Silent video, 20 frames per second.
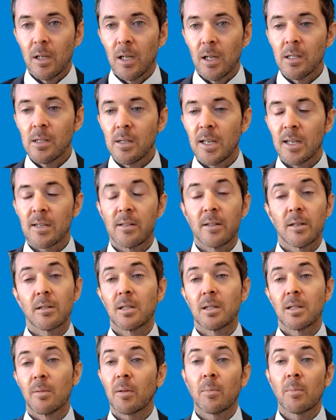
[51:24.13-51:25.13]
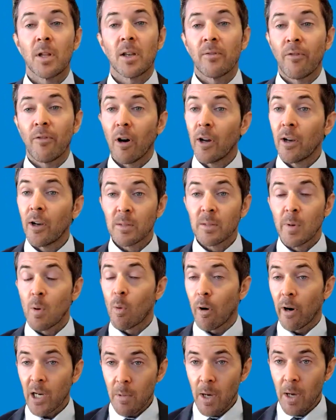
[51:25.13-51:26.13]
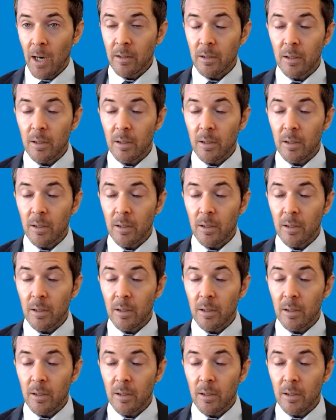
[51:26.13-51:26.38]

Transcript: yes, that's something that foreigners will be worried about,